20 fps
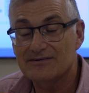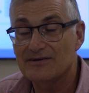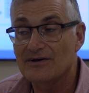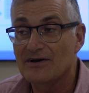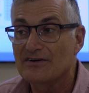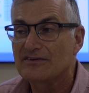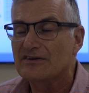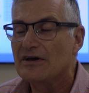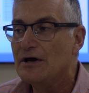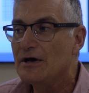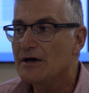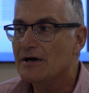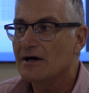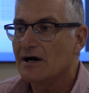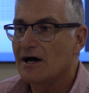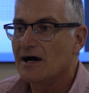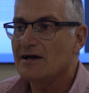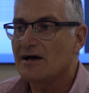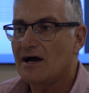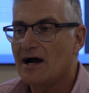task.
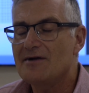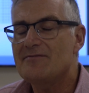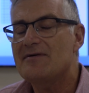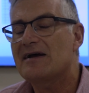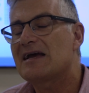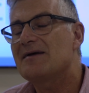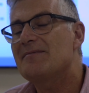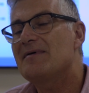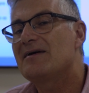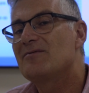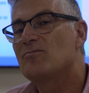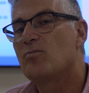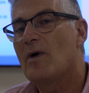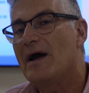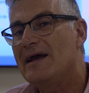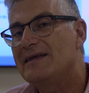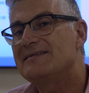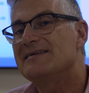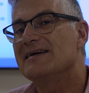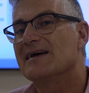I recommend
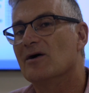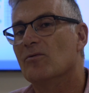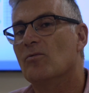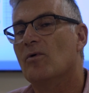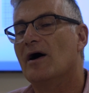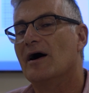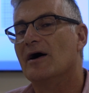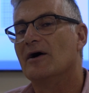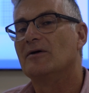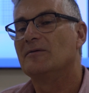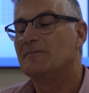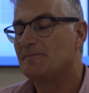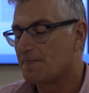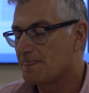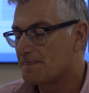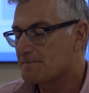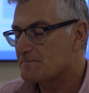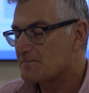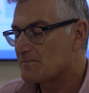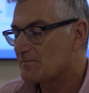waiting a while.
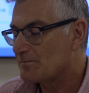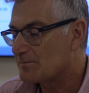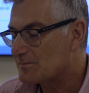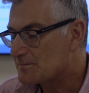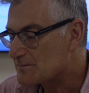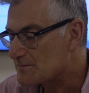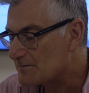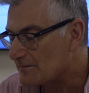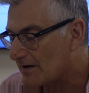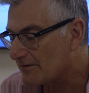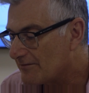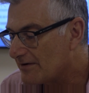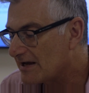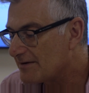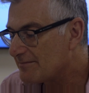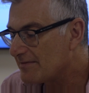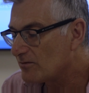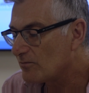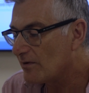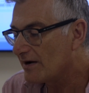I
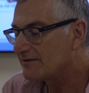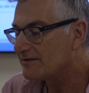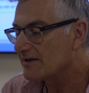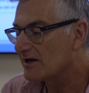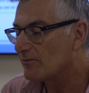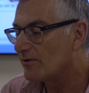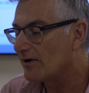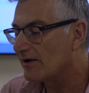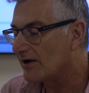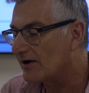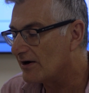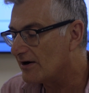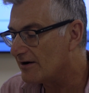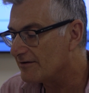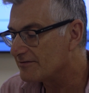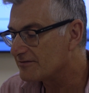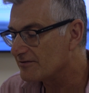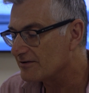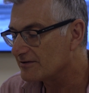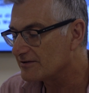recommend waiting a while
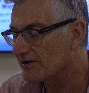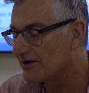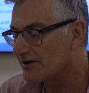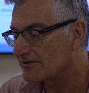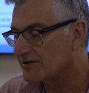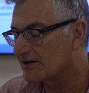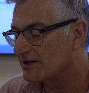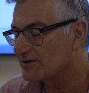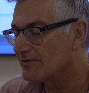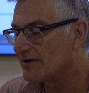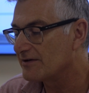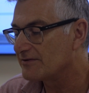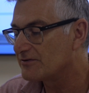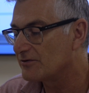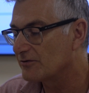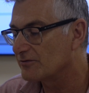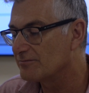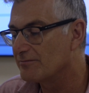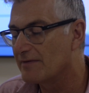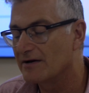after a task. Otherwise,
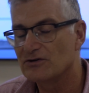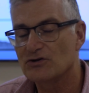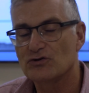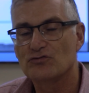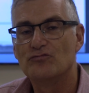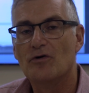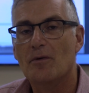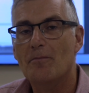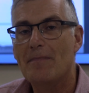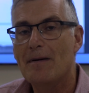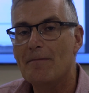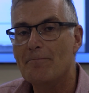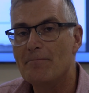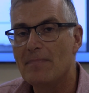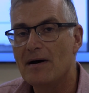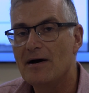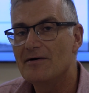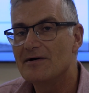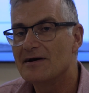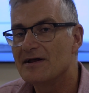children might just
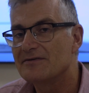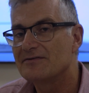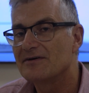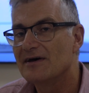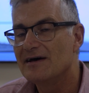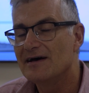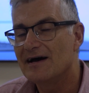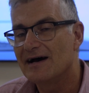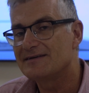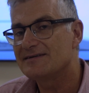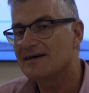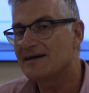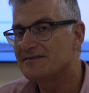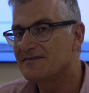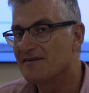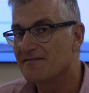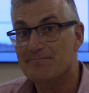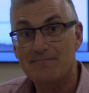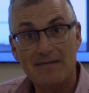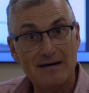remember, and it's a test
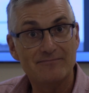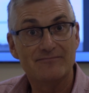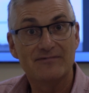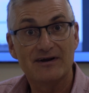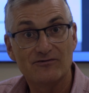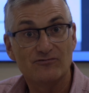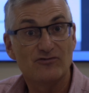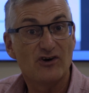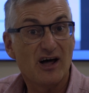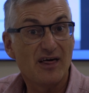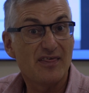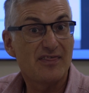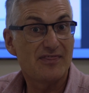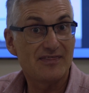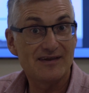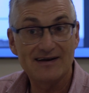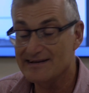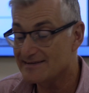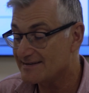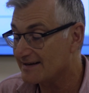of memory rather
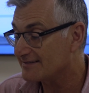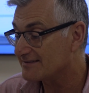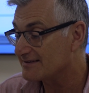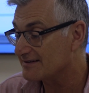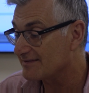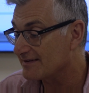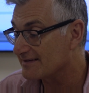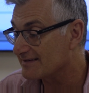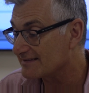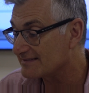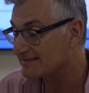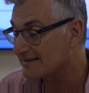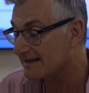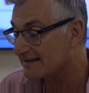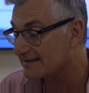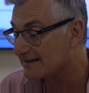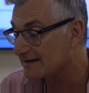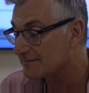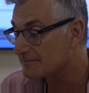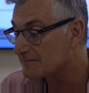than a test of
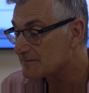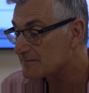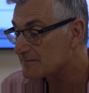understanding.